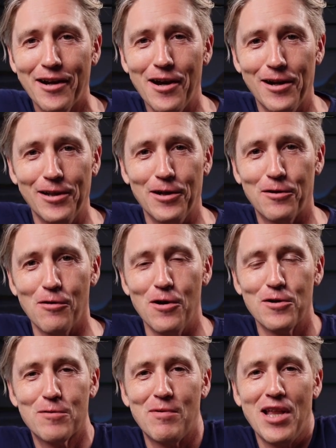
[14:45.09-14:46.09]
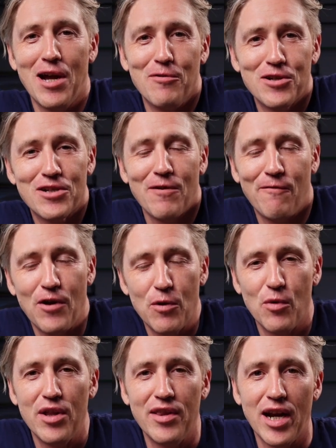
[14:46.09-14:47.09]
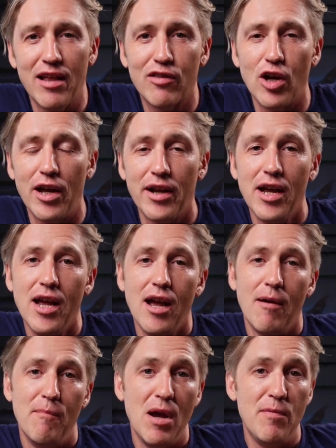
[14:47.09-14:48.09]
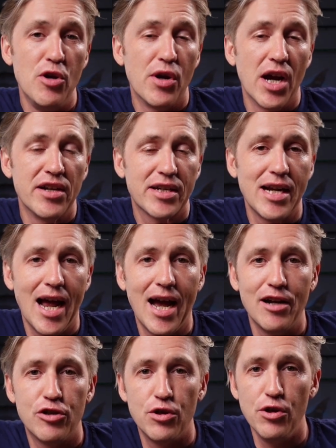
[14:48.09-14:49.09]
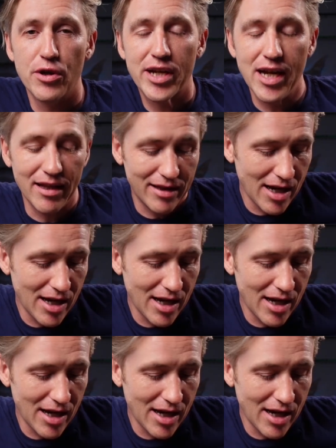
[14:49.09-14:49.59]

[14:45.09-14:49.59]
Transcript: Got a little gross, but that was just a fun one that I thought maybe you guys can add to your kit.